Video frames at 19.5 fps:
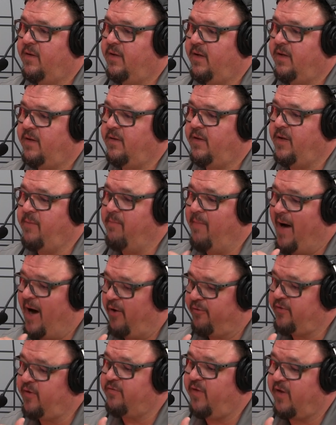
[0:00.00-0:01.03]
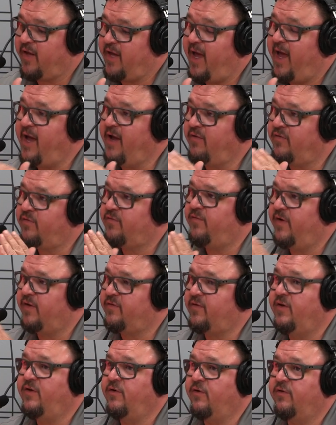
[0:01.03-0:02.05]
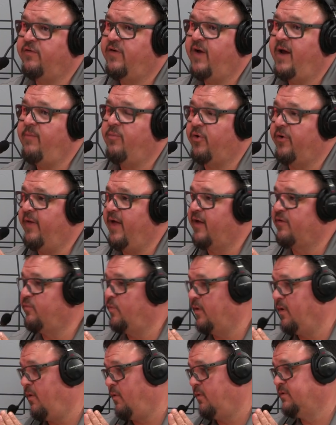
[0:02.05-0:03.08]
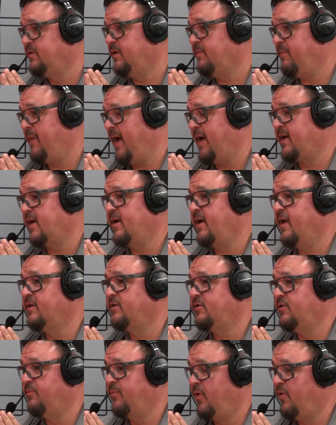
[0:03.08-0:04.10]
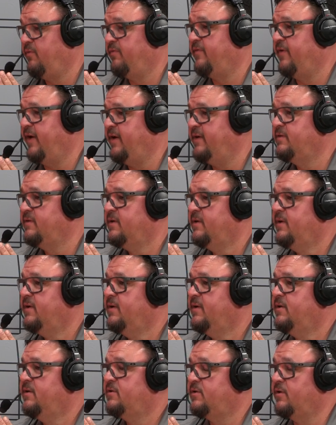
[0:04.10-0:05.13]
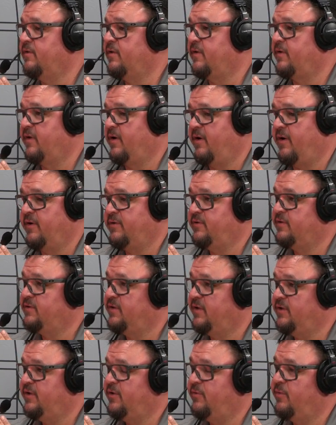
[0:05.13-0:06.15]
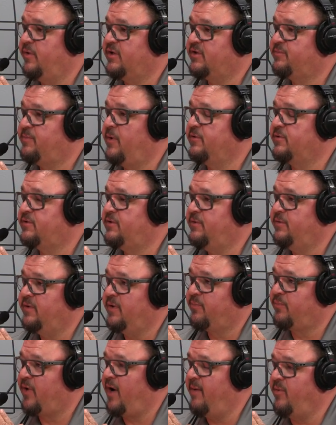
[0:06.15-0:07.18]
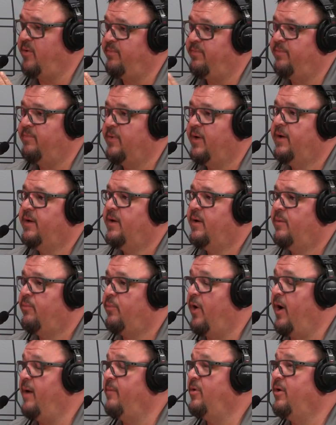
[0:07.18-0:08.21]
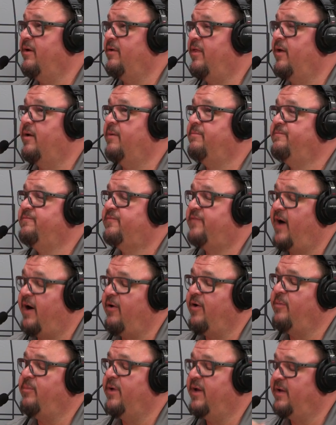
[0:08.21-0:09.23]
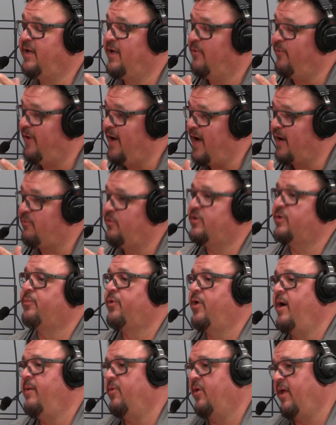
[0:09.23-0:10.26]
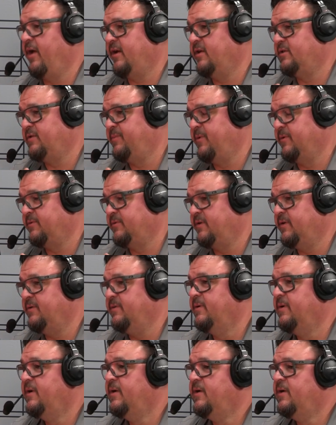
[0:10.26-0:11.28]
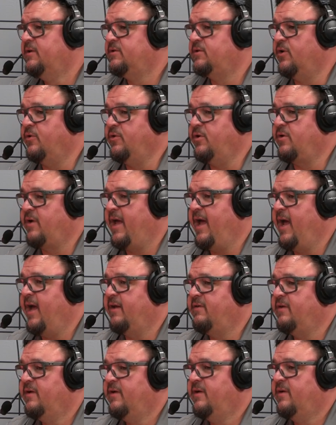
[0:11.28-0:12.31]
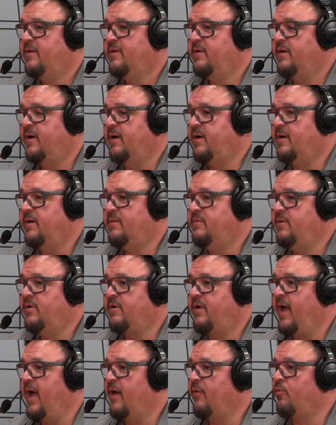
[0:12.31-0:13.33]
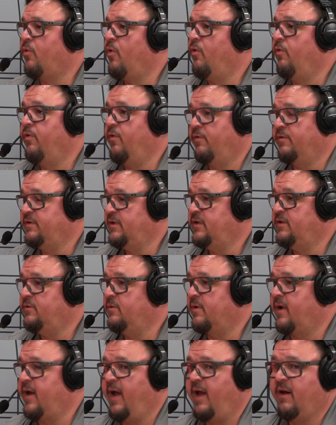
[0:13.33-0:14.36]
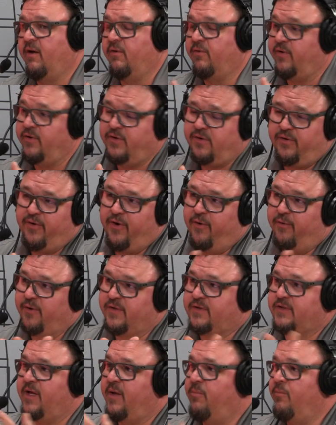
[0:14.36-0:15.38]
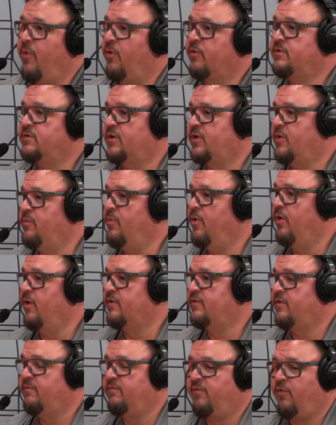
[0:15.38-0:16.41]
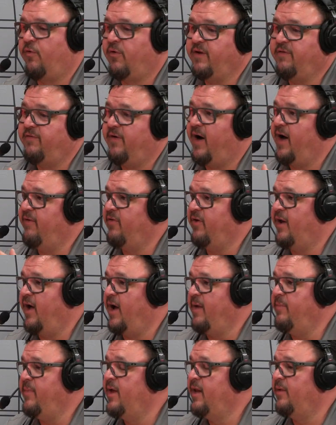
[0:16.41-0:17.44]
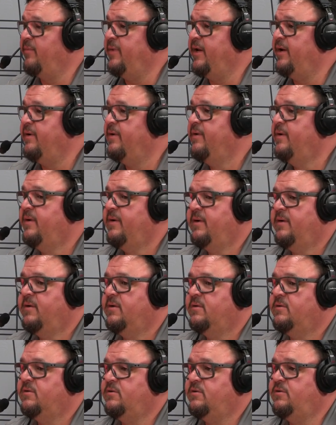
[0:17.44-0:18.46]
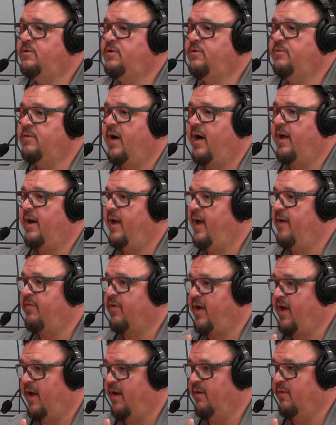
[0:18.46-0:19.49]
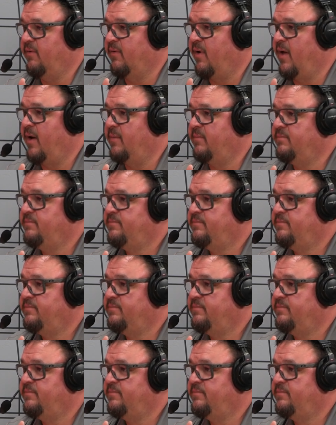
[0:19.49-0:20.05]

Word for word: that's the, the, the mouth space, of right? the case fits in your chamber, and that's what holds it back against your bolt face so that the cartridge can do what it's supposed to, and the priming, priming the firing, firing pin, pin can react with the primer like it's supposed to. So okay. you can't uh, you can't roll those into a cantilever, and you'll notice that most of the bullets at forty-five and nine millimeter do not have a cantilever on them.